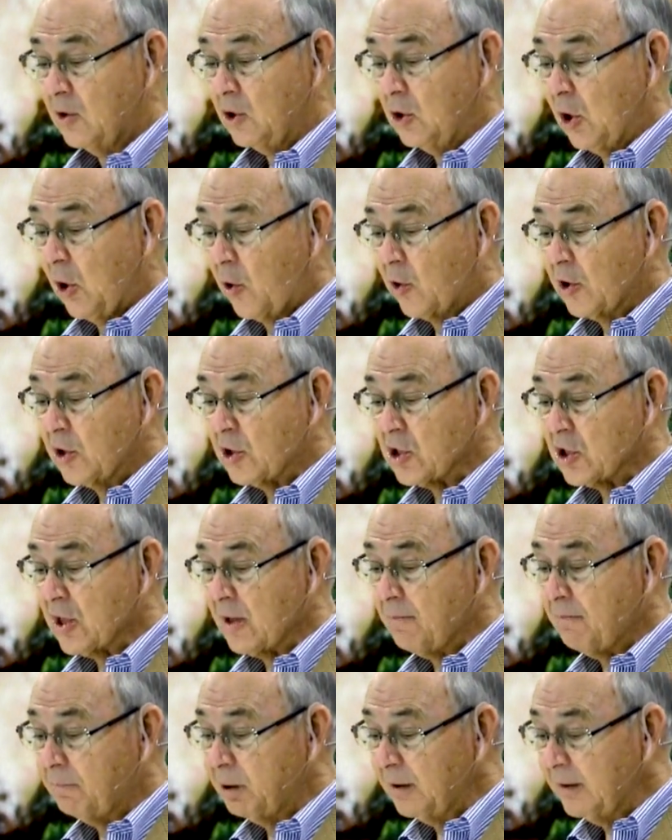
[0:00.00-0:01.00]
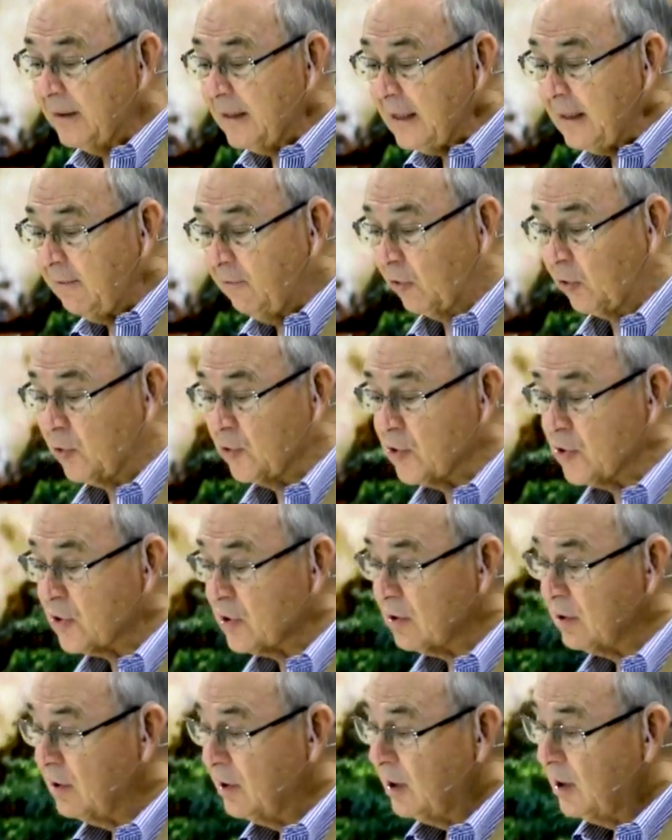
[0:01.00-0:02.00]
Notice that
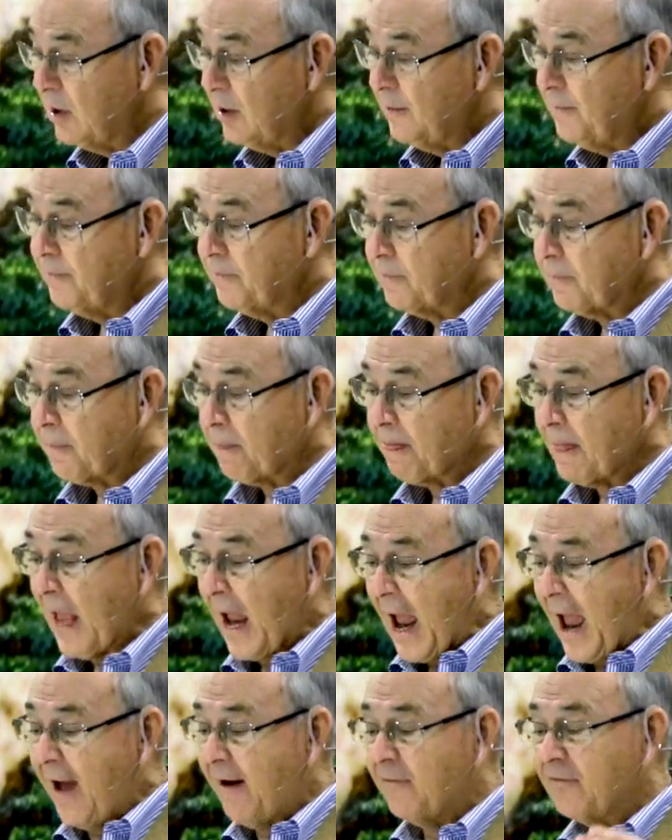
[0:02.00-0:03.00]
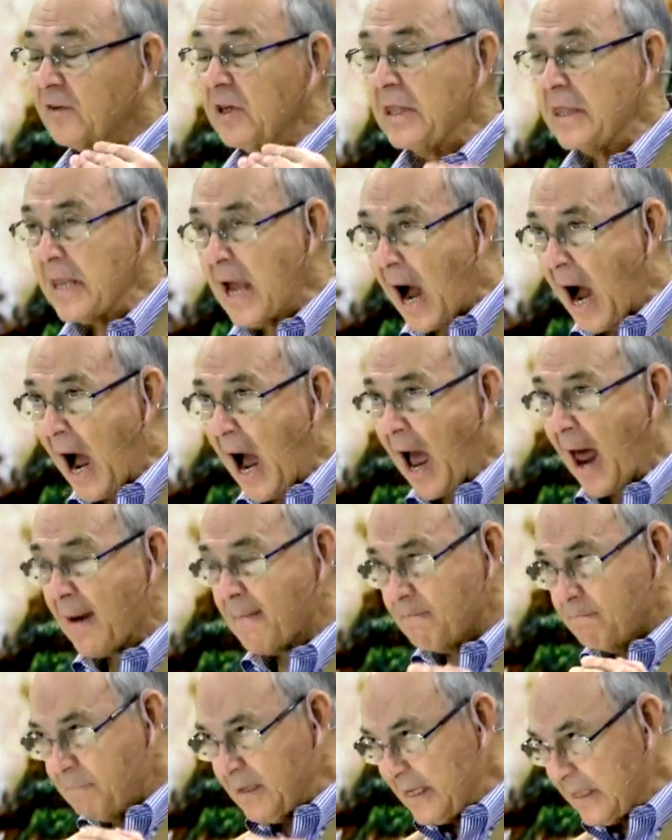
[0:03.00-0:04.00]
believers have
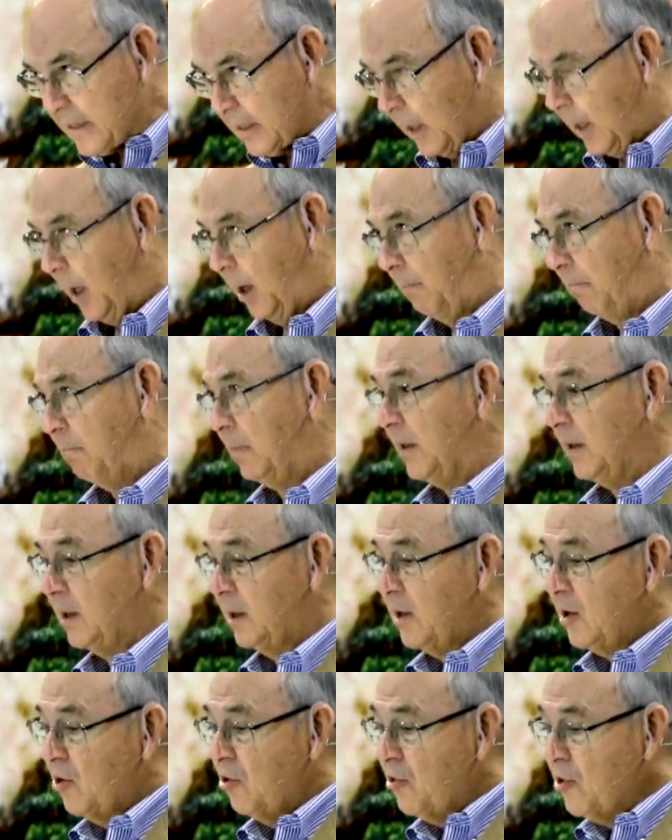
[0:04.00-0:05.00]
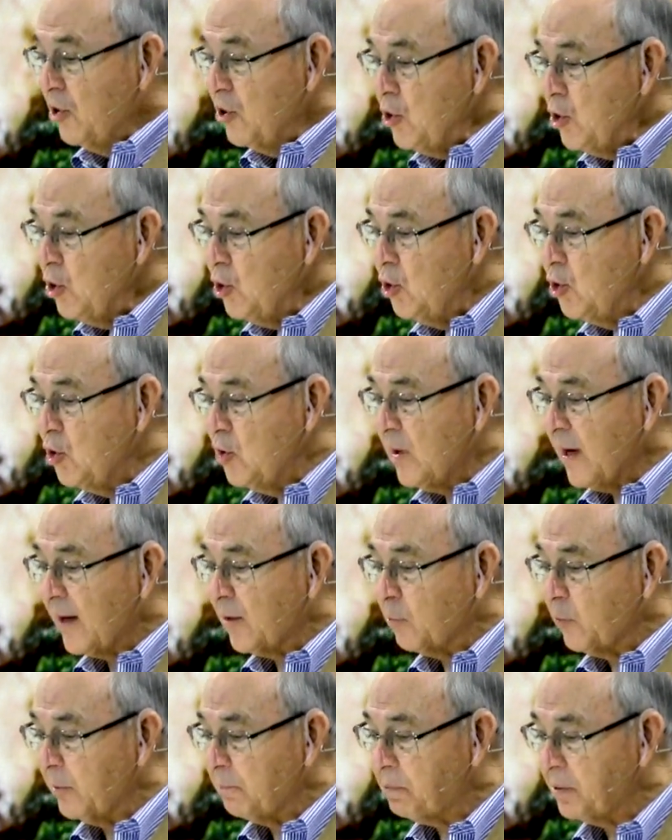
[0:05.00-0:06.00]
not become the new
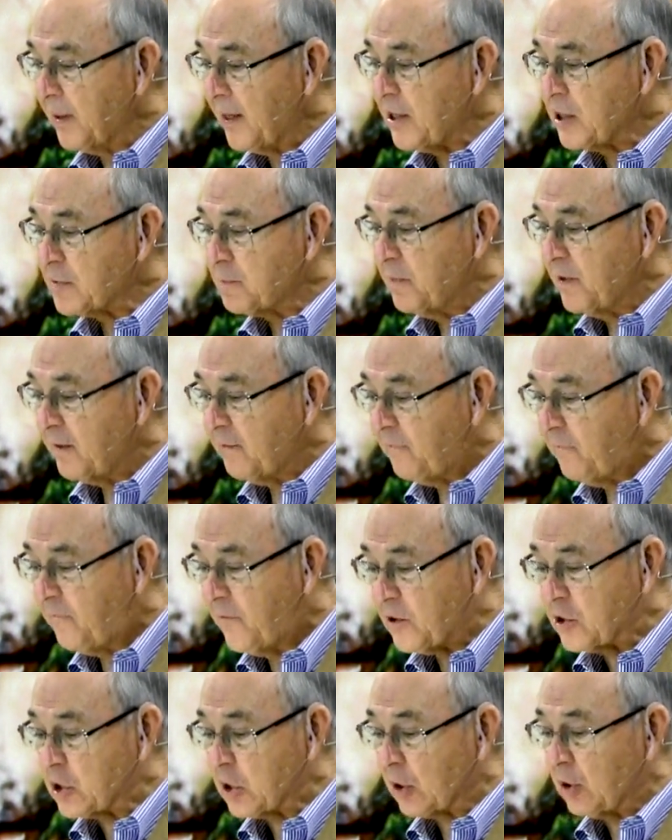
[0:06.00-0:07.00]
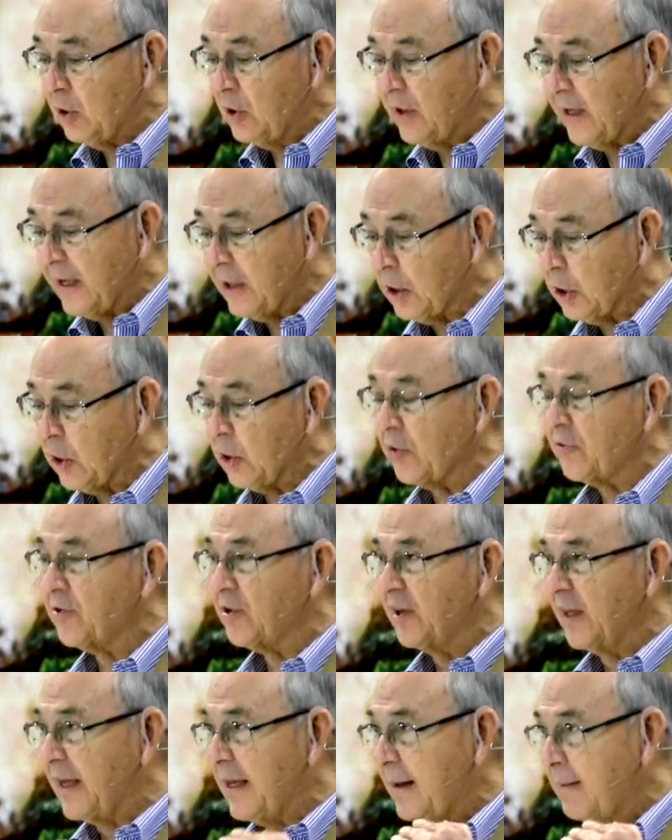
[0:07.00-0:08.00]
and replacement physical and
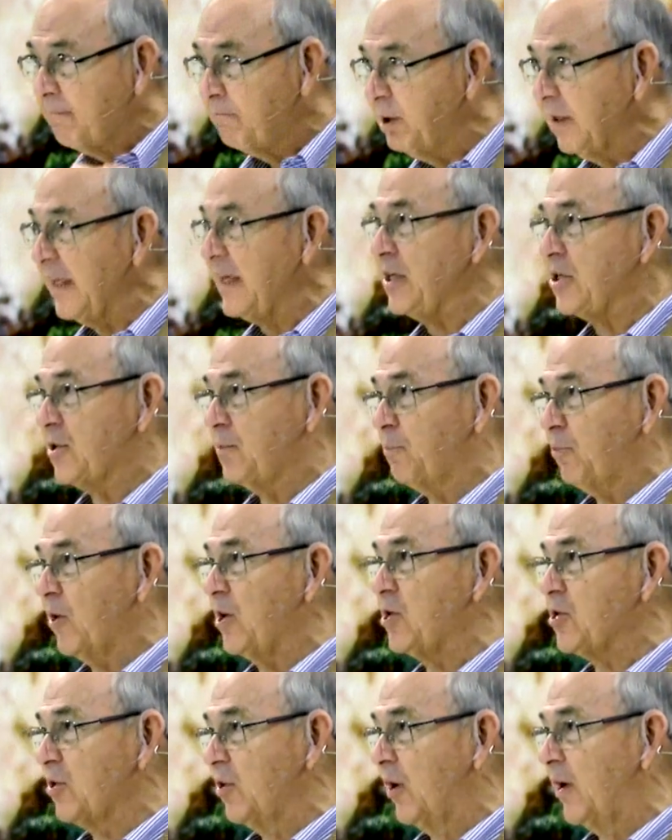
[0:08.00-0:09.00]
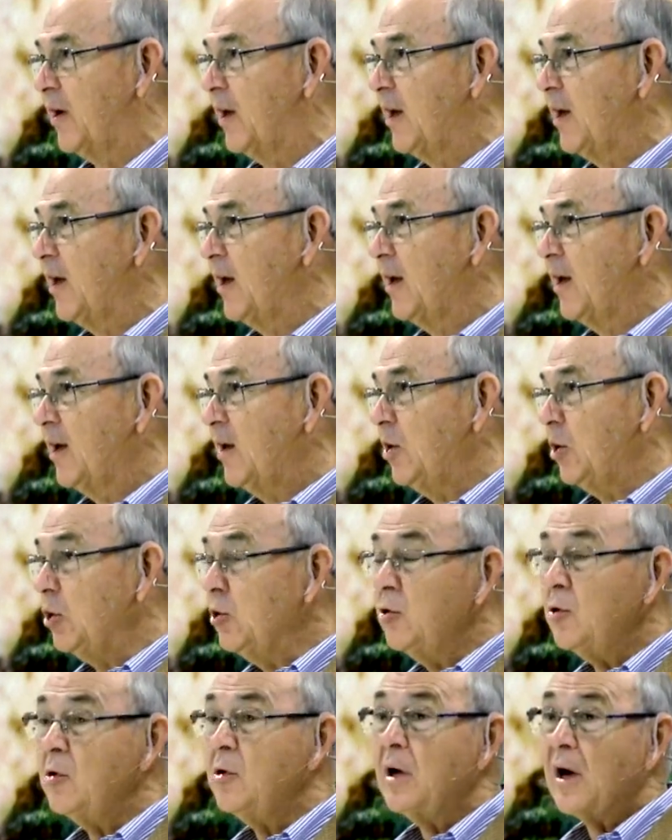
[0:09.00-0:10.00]
earthly priesthood.
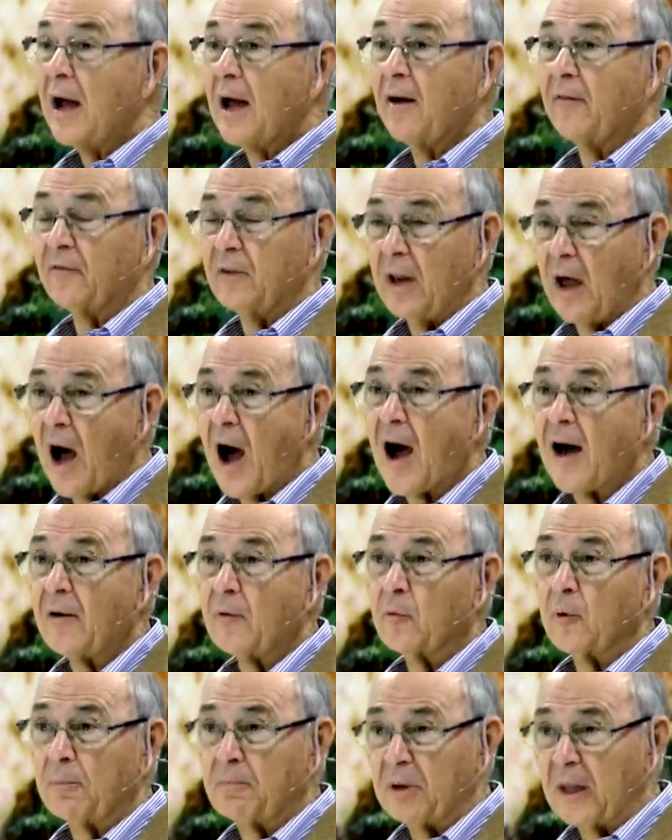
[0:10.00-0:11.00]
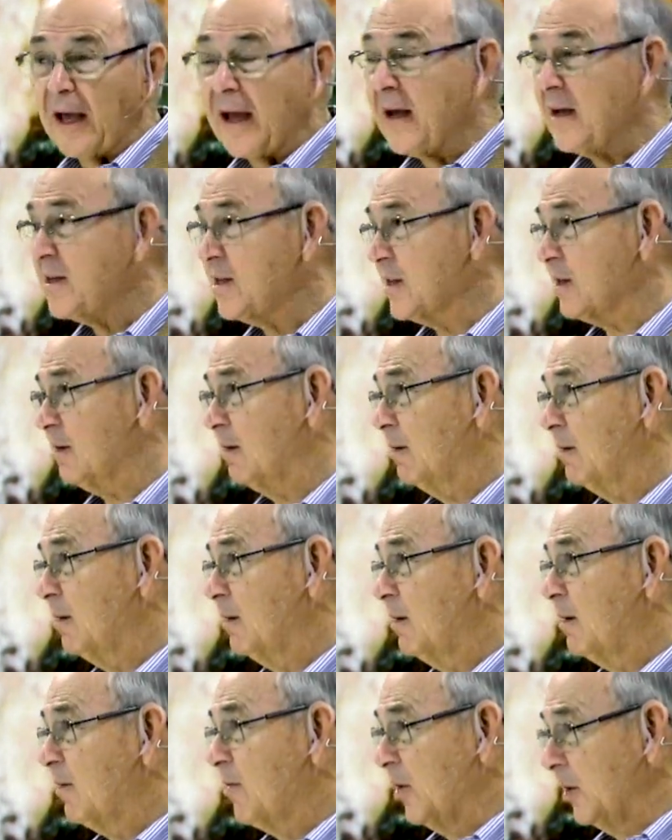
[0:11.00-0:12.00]
You have not replaced
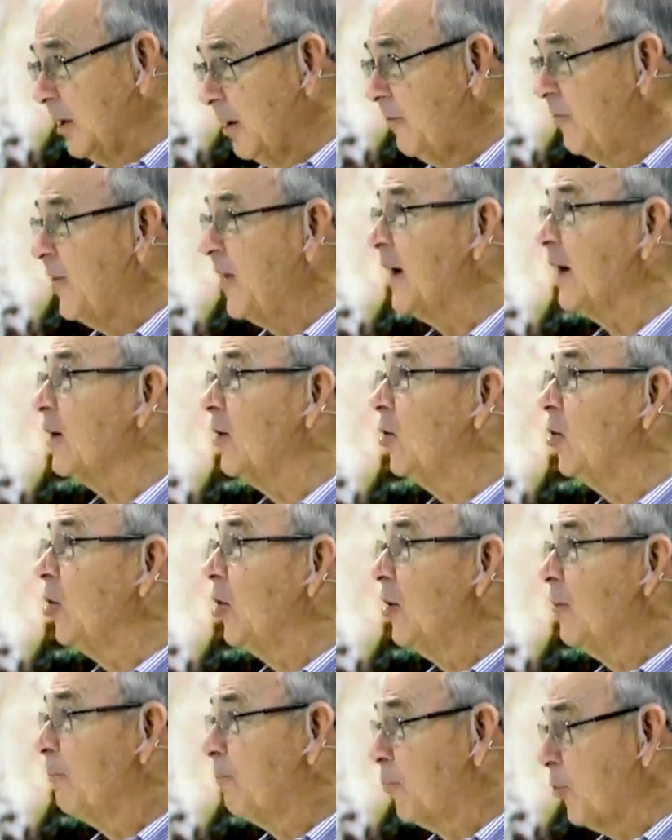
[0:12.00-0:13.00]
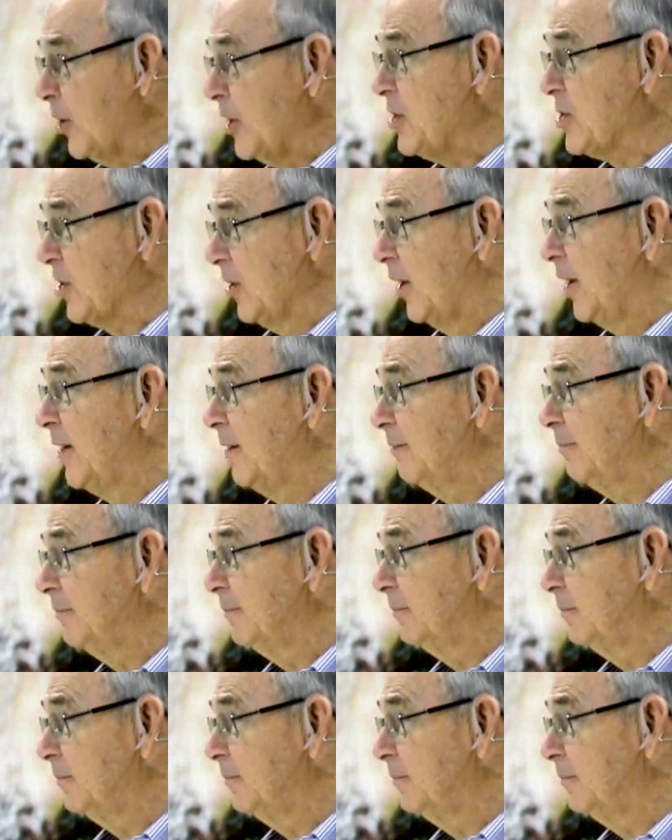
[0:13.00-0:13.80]
the Levitical priesthood.